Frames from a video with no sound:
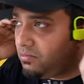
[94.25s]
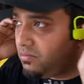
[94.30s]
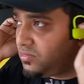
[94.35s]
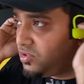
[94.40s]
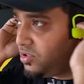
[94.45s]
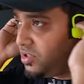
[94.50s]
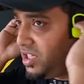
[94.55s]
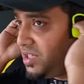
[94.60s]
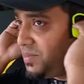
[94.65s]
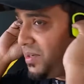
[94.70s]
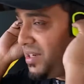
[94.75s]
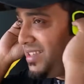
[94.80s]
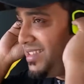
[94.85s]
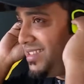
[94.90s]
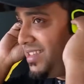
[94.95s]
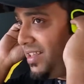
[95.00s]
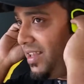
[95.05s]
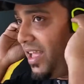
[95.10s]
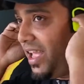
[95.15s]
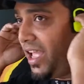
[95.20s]
So this part is
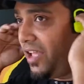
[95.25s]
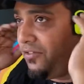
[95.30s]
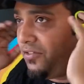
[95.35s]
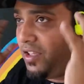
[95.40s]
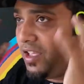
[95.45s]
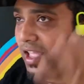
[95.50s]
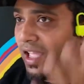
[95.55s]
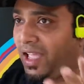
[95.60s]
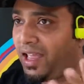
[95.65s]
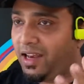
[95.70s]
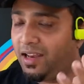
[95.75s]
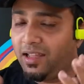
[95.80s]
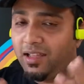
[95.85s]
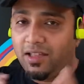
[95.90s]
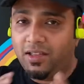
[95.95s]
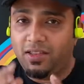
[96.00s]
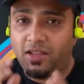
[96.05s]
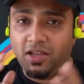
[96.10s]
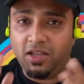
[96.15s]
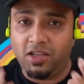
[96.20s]
still heavy, and
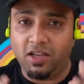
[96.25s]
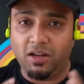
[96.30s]
the